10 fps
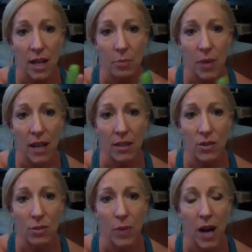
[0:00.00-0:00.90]
pass
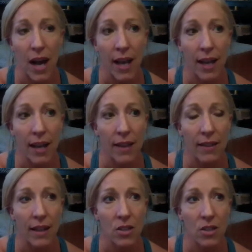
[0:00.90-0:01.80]
you by and
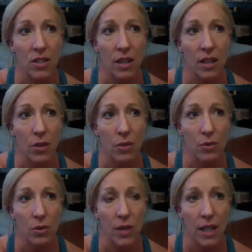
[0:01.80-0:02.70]
then just get
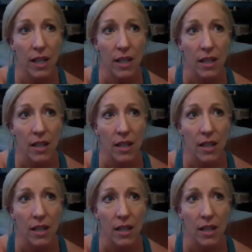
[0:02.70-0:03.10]
through it